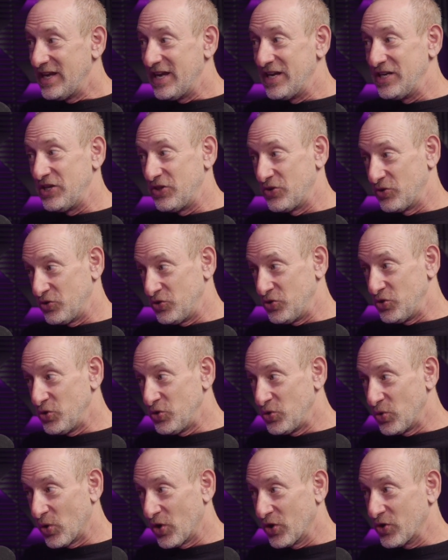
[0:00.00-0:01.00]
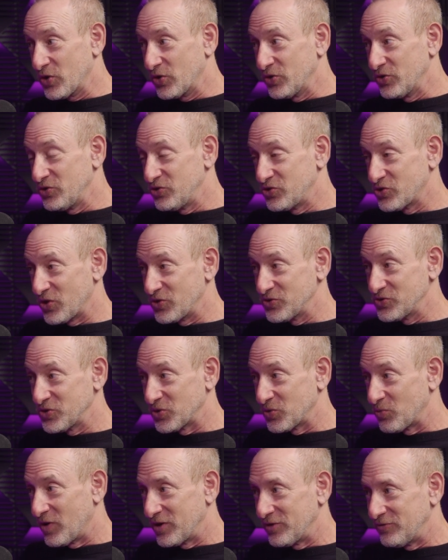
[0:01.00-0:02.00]
in either New York or New
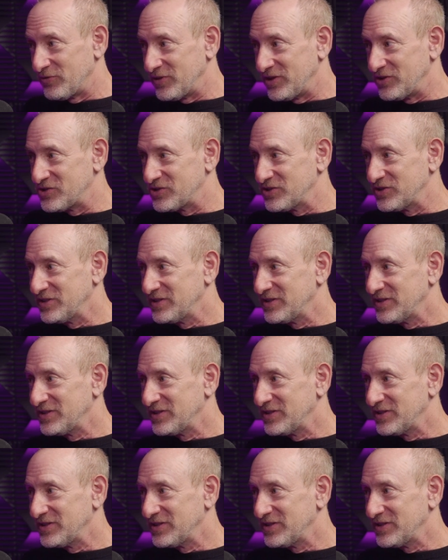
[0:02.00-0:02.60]
Jersey or one of each?